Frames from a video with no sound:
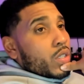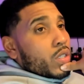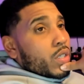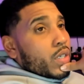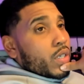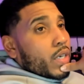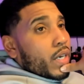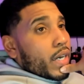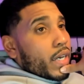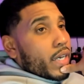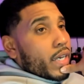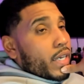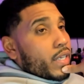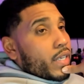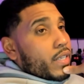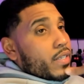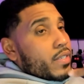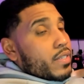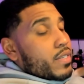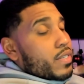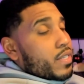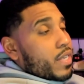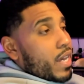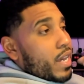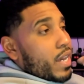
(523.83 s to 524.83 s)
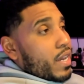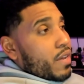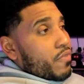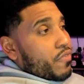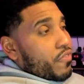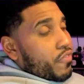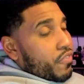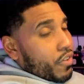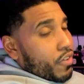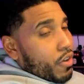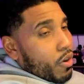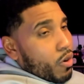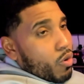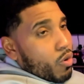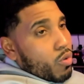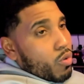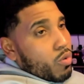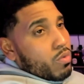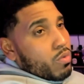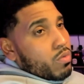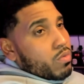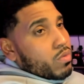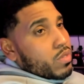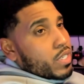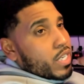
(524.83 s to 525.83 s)
All right? Same
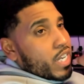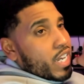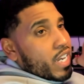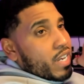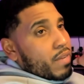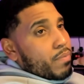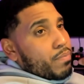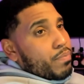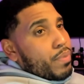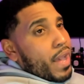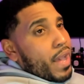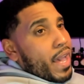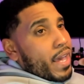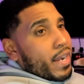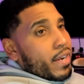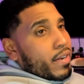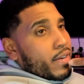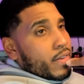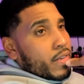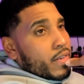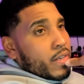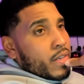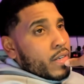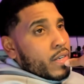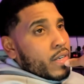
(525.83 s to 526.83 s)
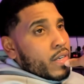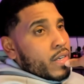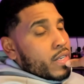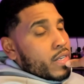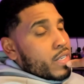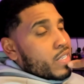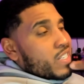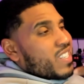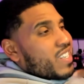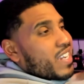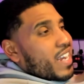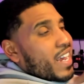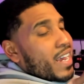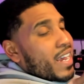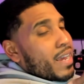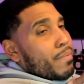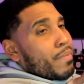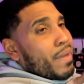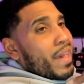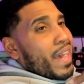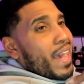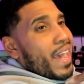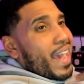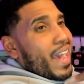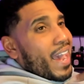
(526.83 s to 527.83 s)
flow, same pattern,
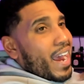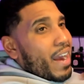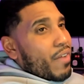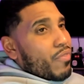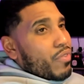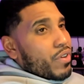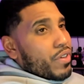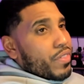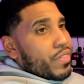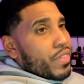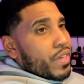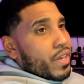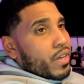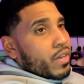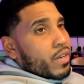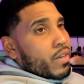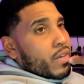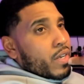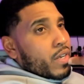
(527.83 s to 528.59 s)
same everything.